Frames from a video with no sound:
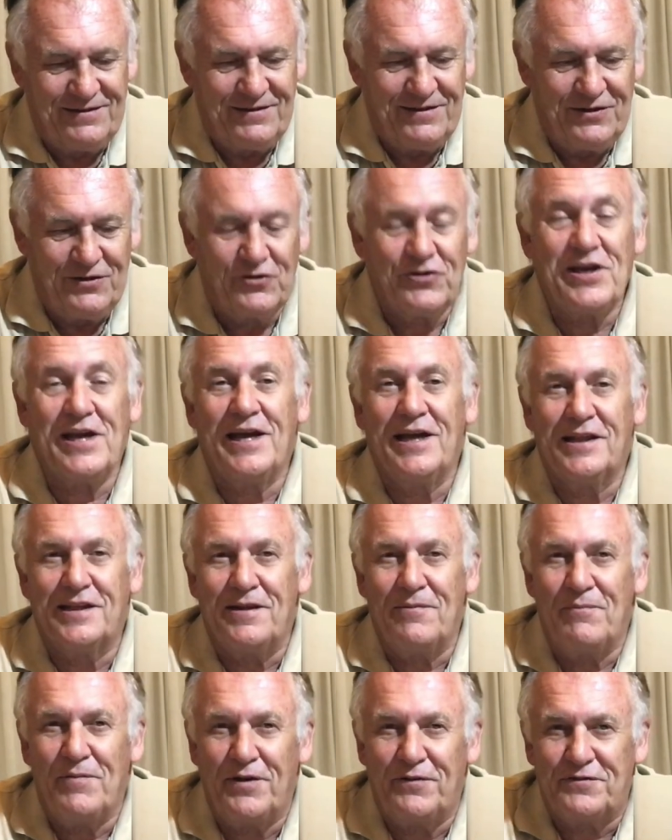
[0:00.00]
looking at the
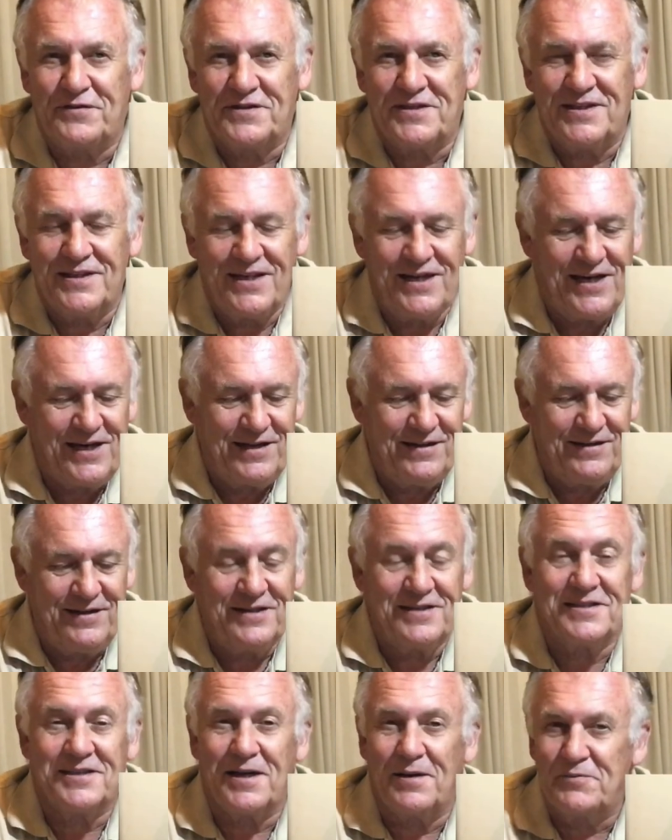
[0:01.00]
myths and the
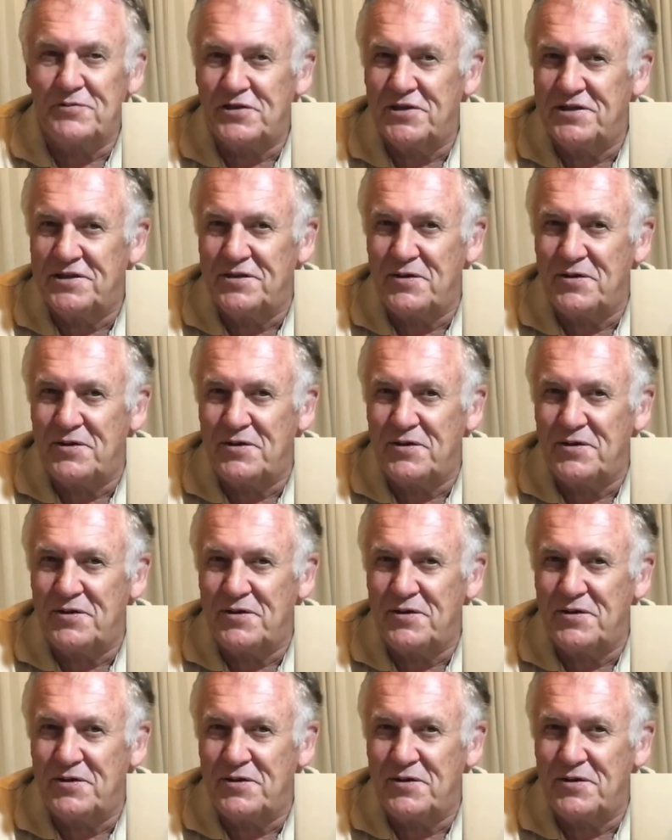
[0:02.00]
assumptions